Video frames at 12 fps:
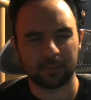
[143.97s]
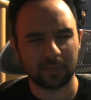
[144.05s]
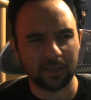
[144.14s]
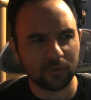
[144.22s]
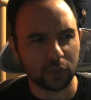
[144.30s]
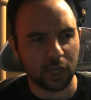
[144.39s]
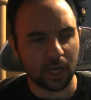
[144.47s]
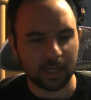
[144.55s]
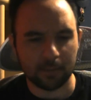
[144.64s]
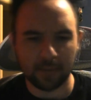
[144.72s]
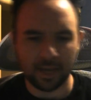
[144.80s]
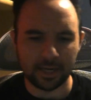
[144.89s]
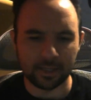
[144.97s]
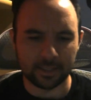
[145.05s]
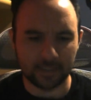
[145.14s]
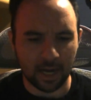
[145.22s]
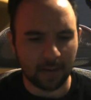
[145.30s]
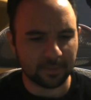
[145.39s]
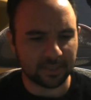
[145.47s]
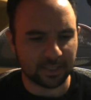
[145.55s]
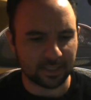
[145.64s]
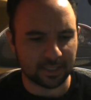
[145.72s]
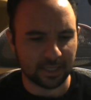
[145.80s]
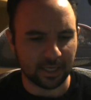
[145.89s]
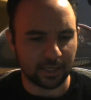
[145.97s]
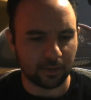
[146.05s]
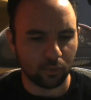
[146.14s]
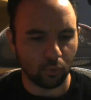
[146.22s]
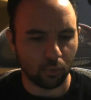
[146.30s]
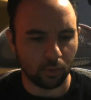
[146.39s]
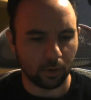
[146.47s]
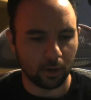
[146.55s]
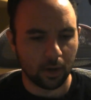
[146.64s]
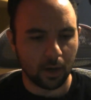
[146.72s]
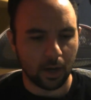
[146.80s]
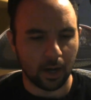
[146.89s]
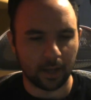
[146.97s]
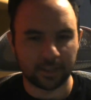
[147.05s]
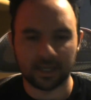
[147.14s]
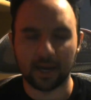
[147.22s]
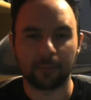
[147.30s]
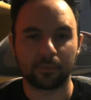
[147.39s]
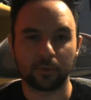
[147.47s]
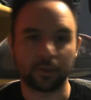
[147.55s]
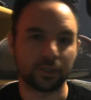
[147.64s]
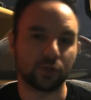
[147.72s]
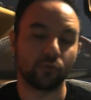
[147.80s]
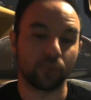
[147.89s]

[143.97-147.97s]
I believe Johnny made top 16 or uh, top 32.